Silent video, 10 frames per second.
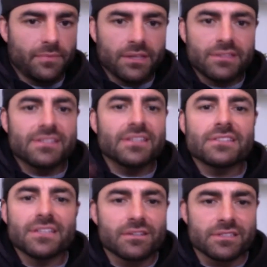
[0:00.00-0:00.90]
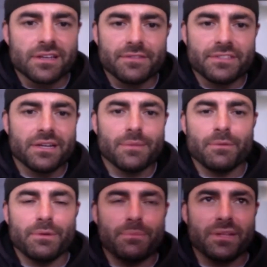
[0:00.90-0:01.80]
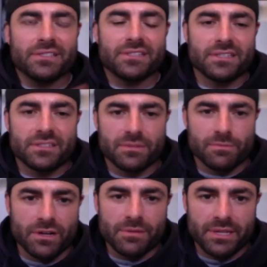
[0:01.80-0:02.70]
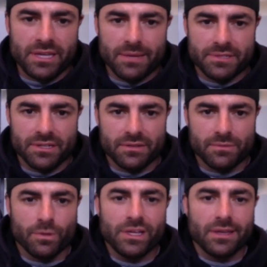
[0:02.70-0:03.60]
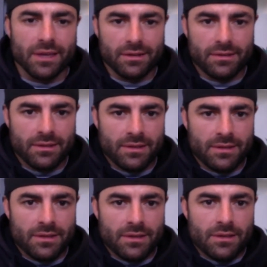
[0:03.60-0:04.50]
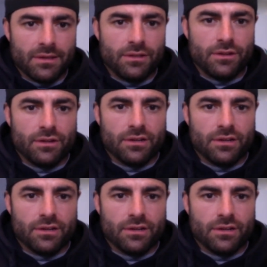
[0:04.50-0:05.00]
16 or 17, I mean, we play six rugby games in a weekend. You know what